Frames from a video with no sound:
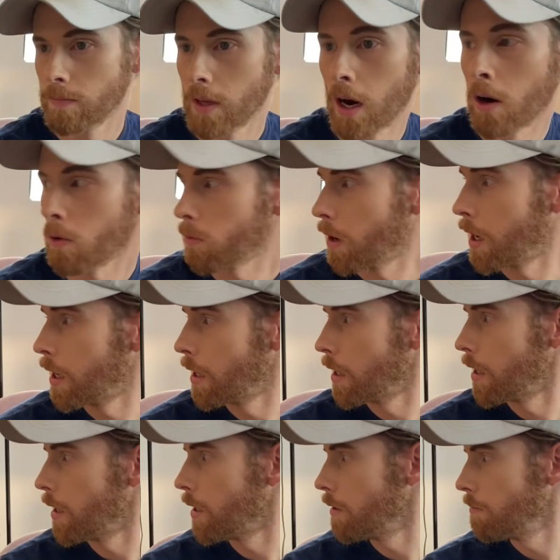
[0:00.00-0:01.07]
Oh,
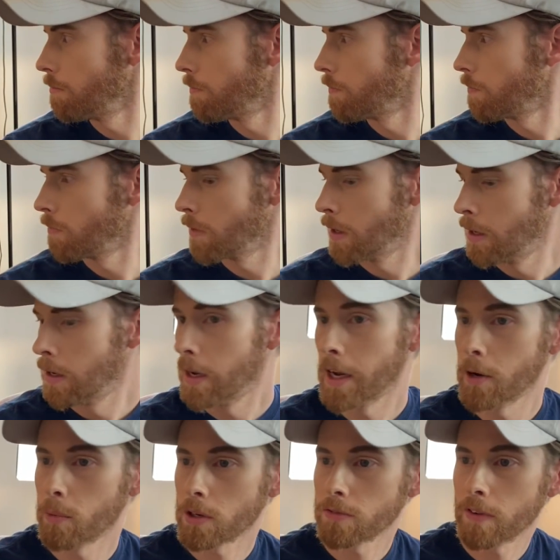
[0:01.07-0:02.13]
uh,
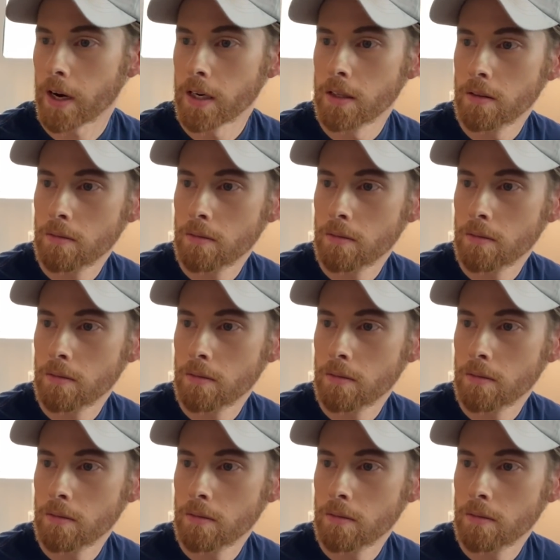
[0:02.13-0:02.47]
anywhere's fine.